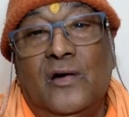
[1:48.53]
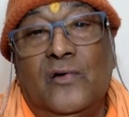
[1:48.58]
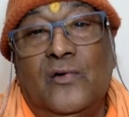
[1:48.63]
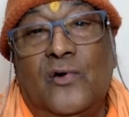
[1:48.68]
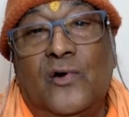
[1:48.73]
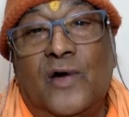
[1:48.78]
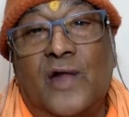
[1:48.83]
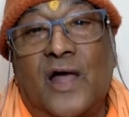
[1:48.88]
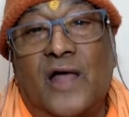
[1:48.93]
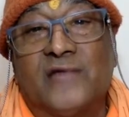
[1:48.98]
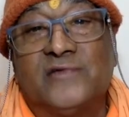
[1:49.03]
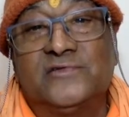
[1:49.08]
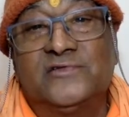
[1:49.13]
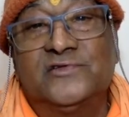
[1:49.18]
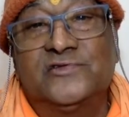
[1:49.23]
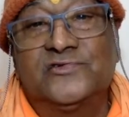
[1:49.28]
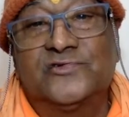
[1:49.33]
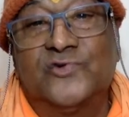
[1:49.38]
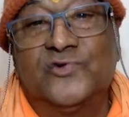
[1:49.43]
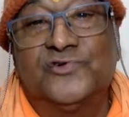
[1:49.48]
Don't ask
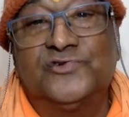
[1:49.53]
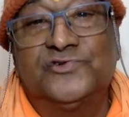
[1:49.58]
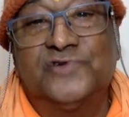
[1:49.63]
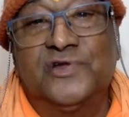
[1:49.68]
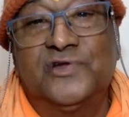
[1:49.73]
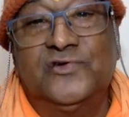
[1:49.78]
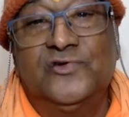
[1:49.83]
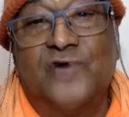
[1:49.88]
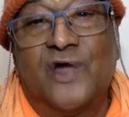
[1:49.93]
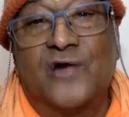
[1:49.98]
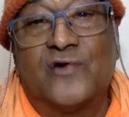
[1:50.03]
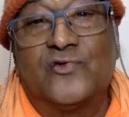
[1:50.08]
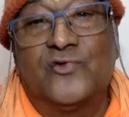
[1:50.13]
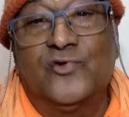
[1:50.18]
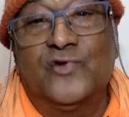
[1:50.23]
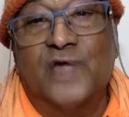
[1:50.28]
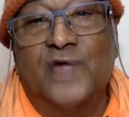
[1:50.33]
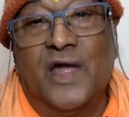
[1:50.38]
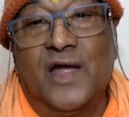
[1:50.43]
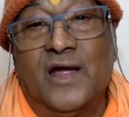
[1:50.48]
this question. You are
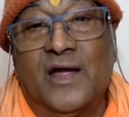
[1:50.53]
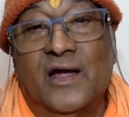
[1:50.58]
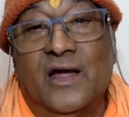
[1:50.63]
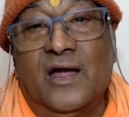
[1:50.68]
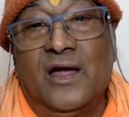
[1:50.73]
too young.